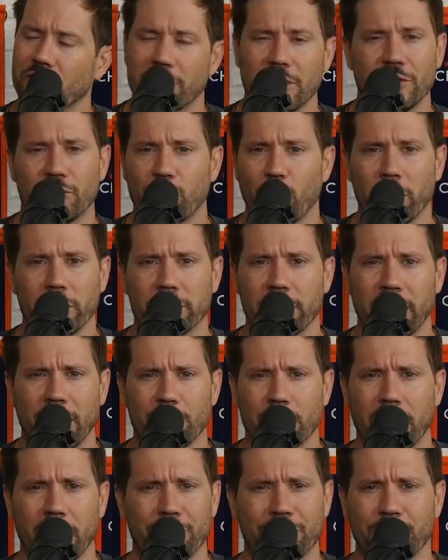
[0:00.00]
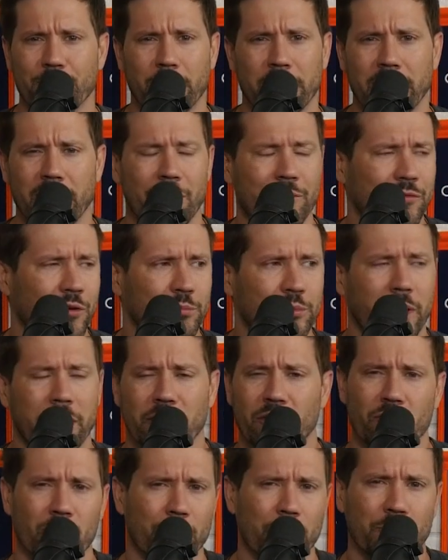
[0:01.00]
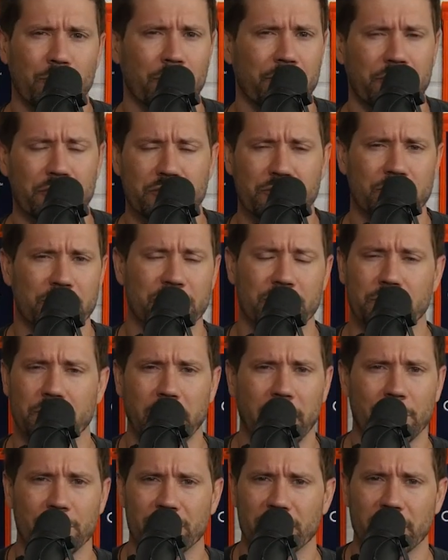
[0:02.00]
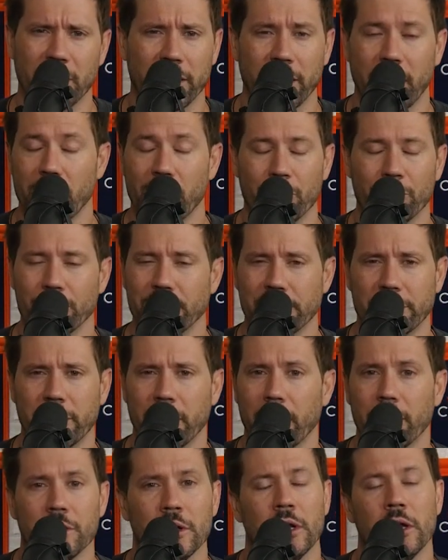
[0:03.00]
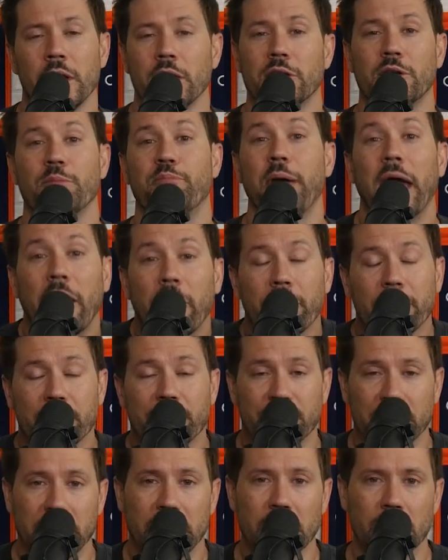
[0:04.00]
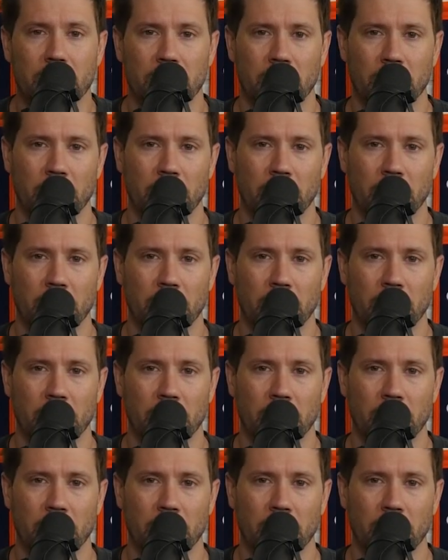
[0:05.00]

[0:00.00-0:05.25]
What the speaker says: at least one game left for Monday Night Football. I don't remember if they're doing 2 games tonight. I don't really care. Comparatively,